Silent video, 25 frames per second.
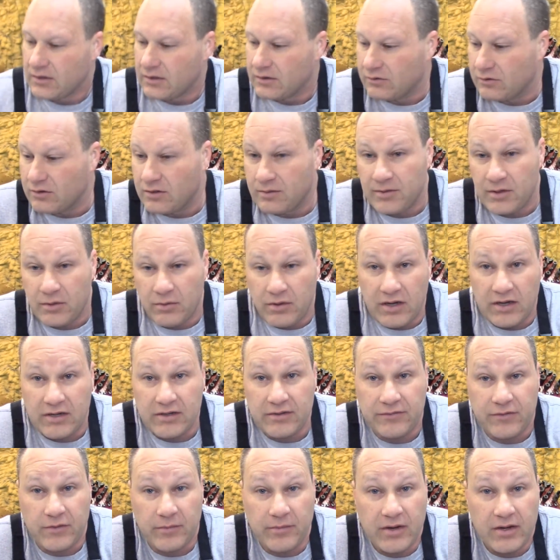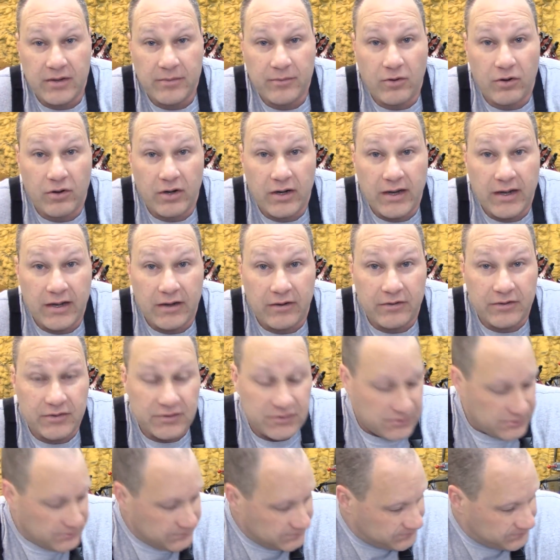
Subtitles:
we'll be welding for many more hours.